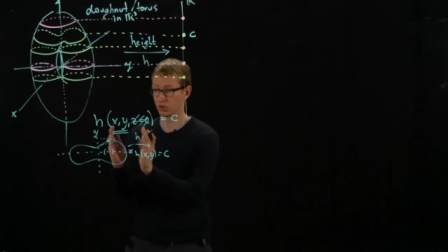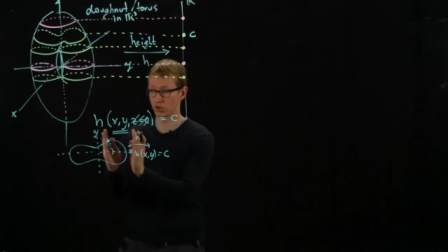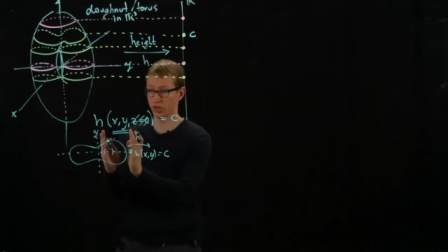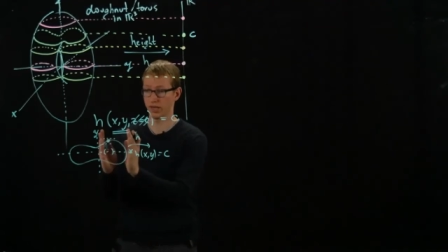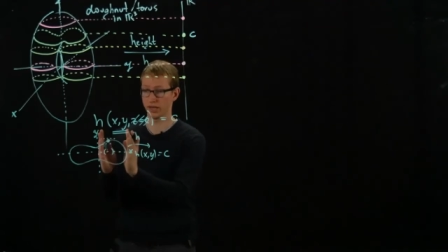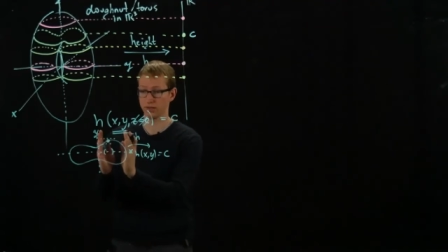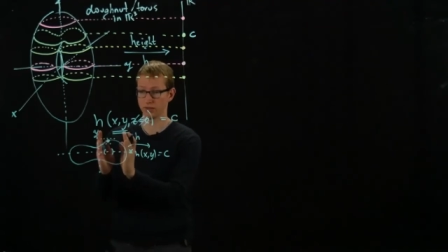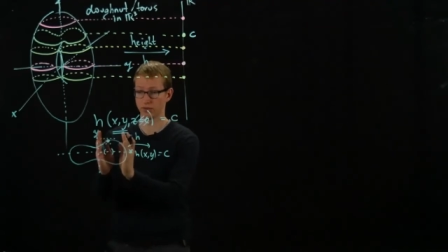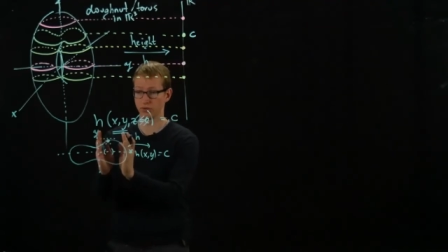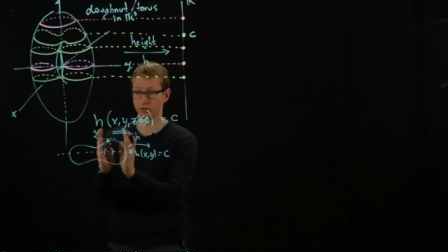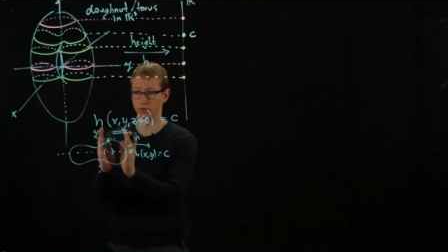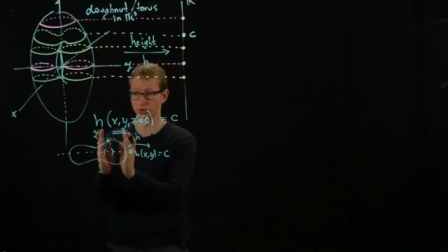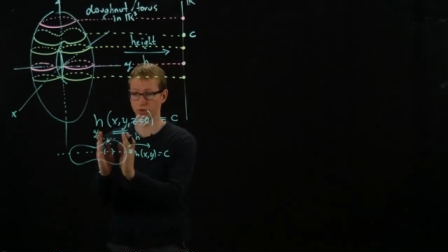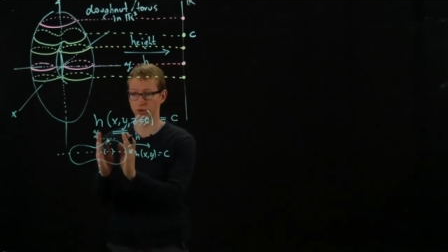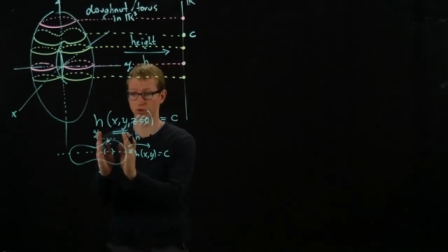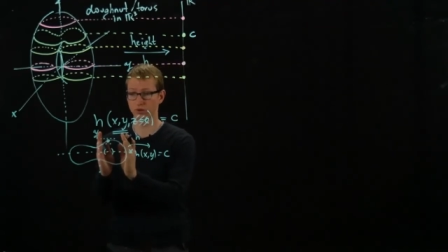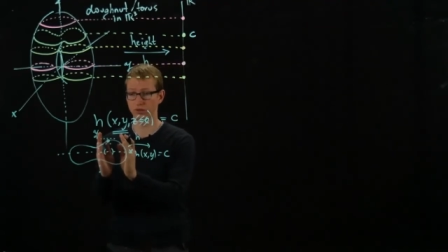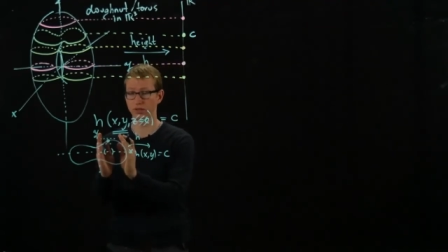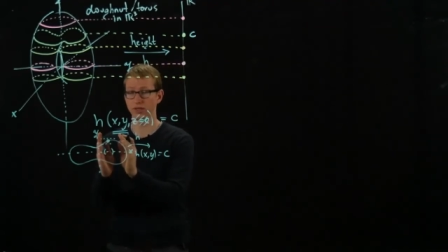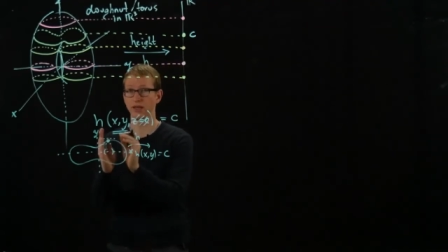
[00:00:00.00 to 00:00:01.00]
check you know,
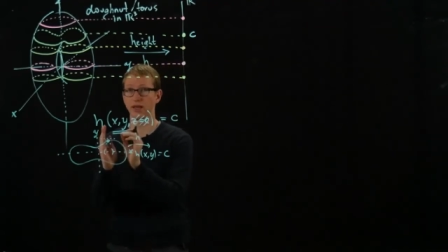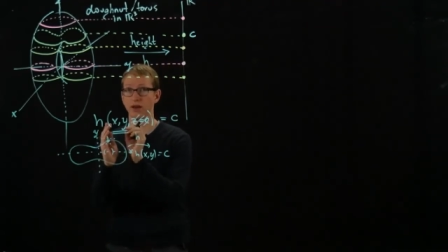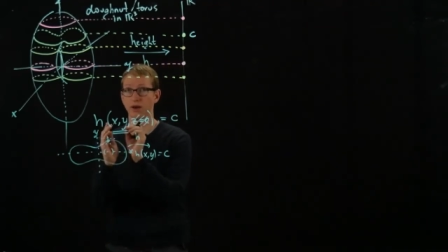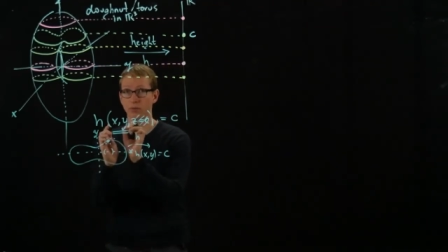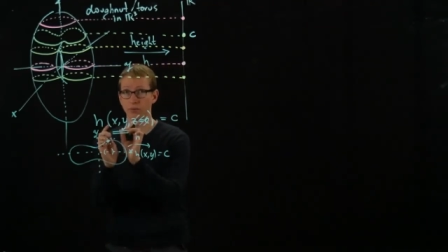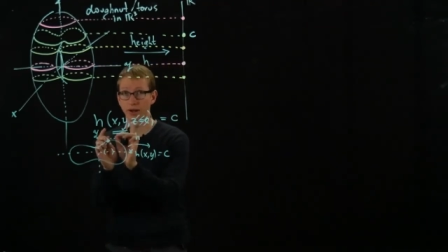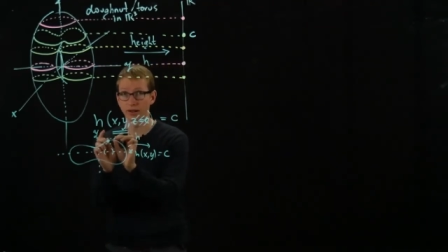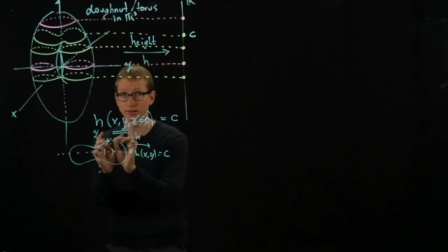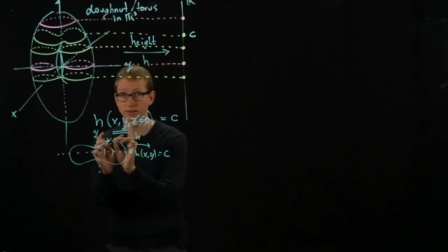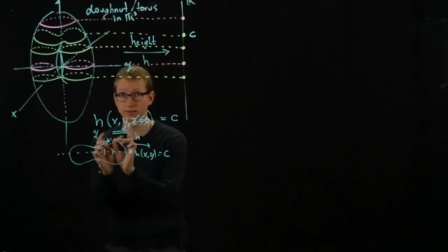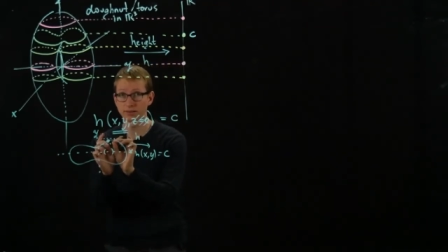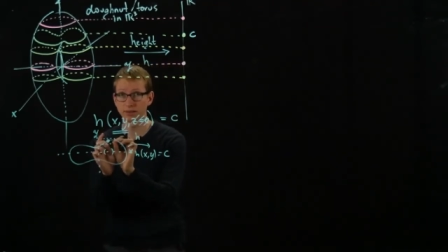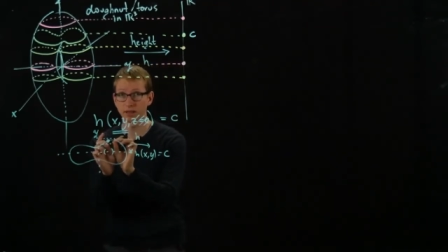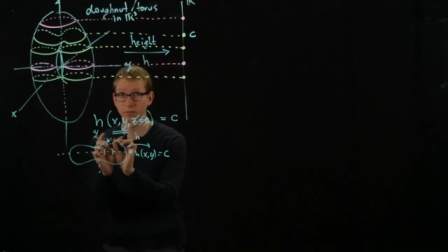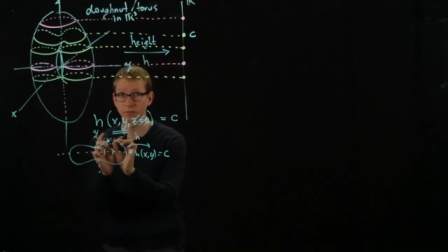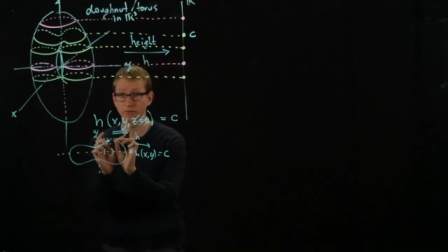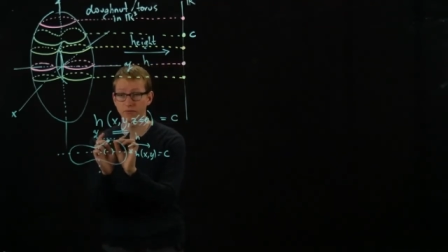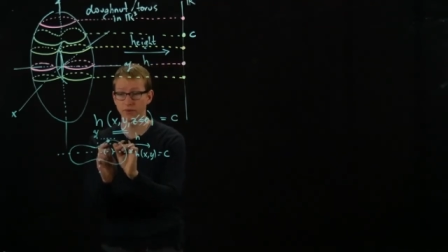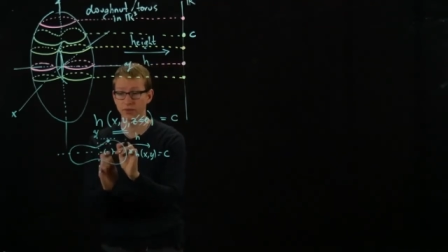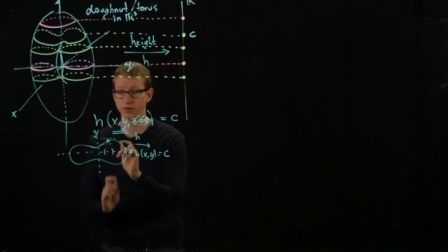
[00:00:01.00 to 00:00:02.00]
locally around
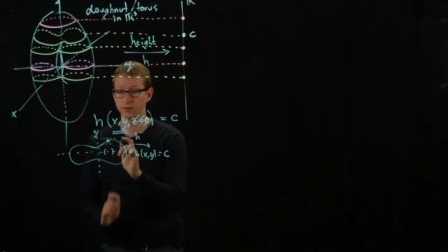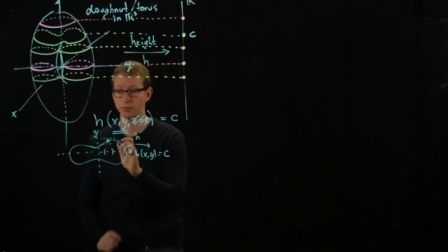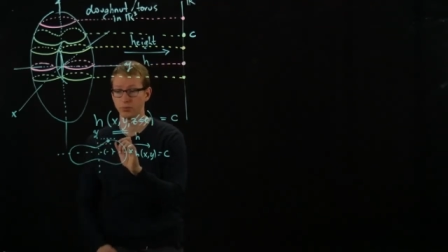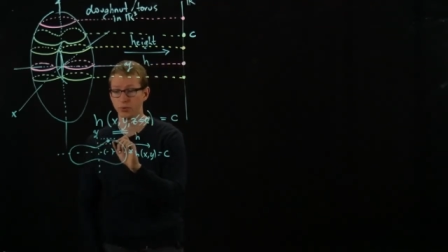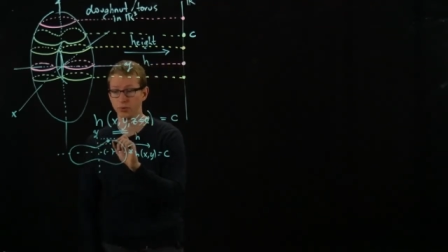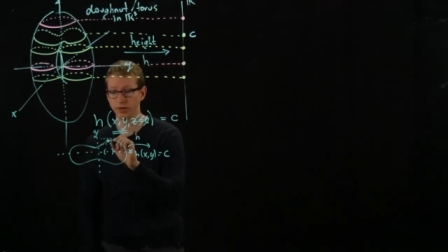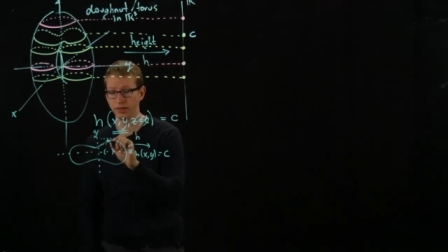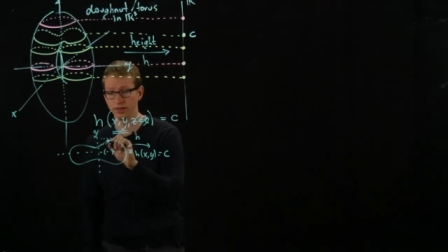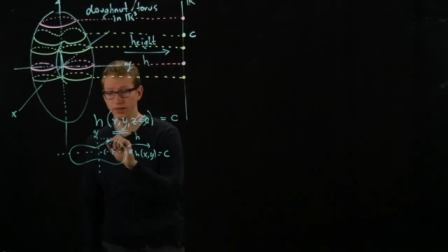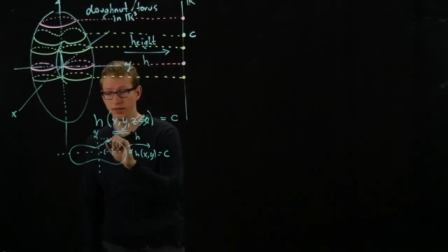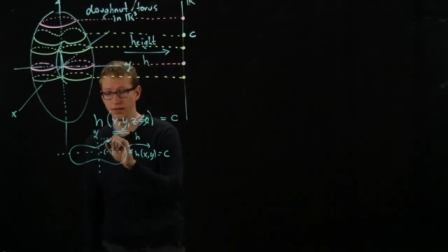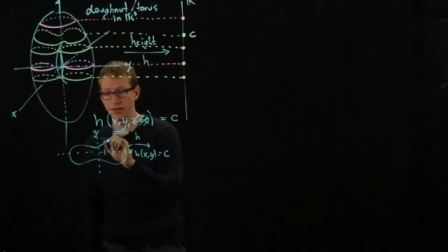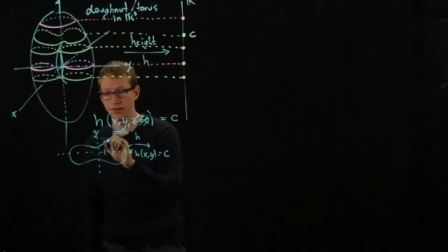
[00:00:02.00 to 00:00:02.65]
some fixed point.